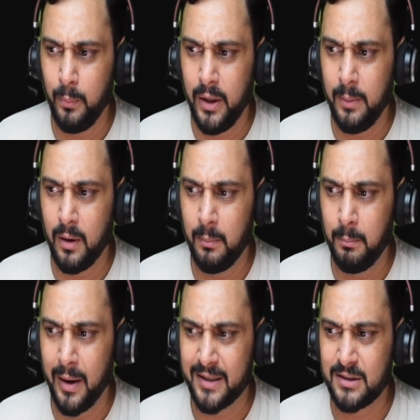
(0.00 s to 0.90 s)
minimum,
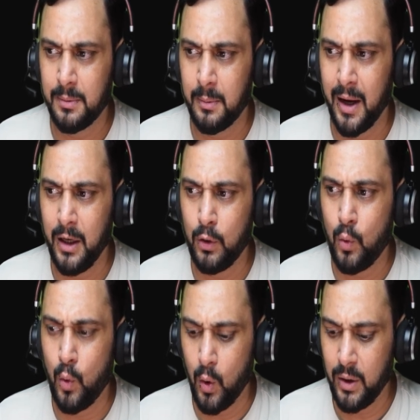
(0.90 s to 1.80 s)
maximum, and
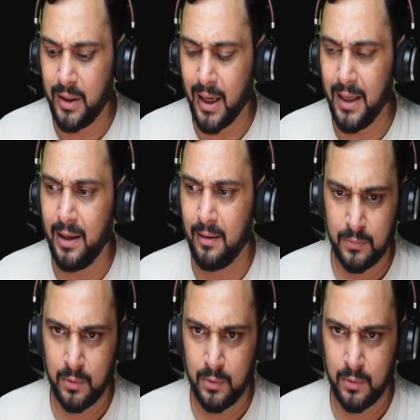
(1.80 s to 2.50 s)
quantile.